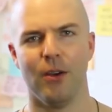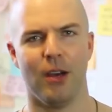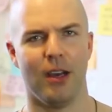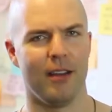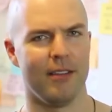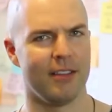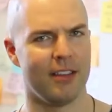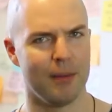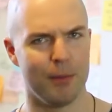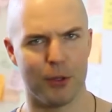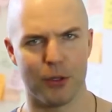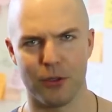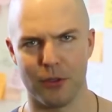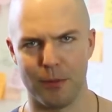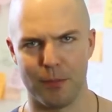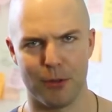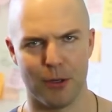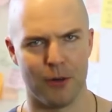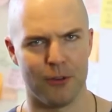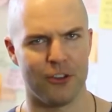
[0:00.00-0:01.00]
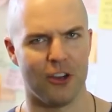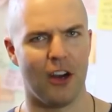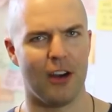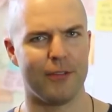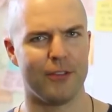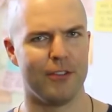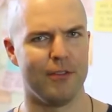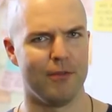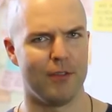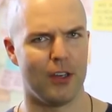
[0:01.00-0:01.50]
A typical approach
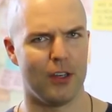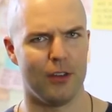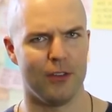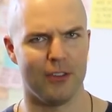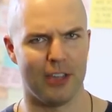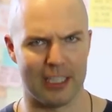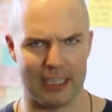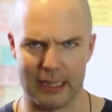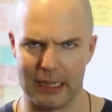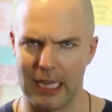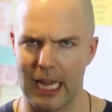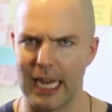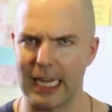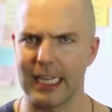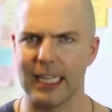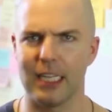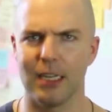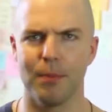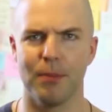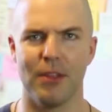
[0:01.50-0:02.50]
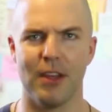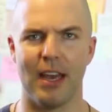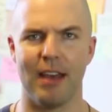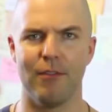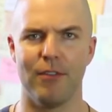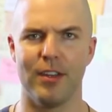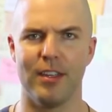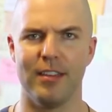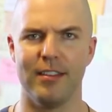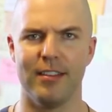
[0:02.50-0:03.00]
often involves like lining up the
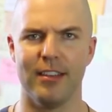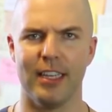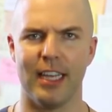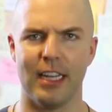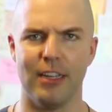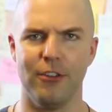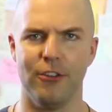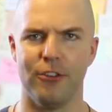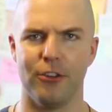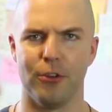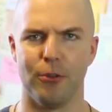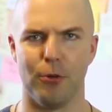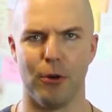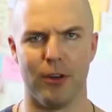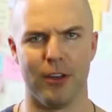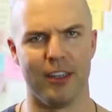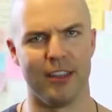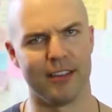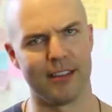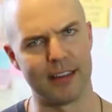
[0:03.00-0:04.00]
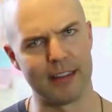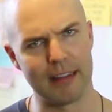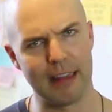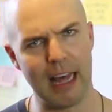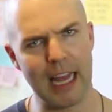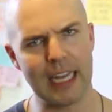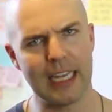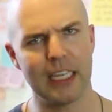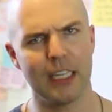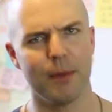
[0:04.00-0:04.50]
evidence against your worries and
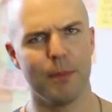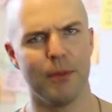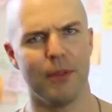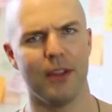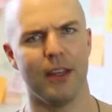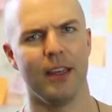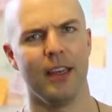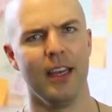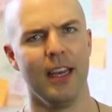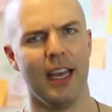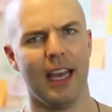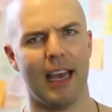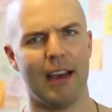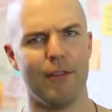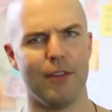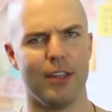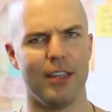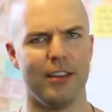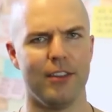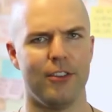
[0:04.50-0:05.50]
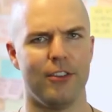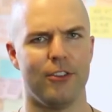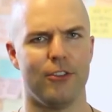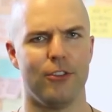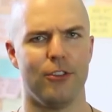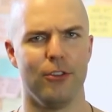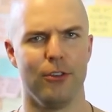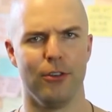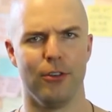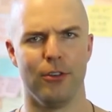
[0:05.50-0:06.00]
lining up the
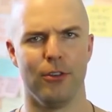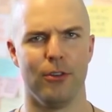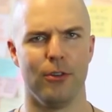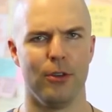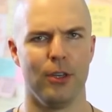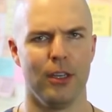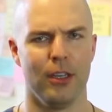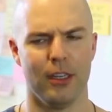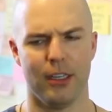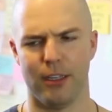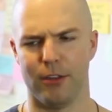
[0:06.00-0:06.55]
evidence to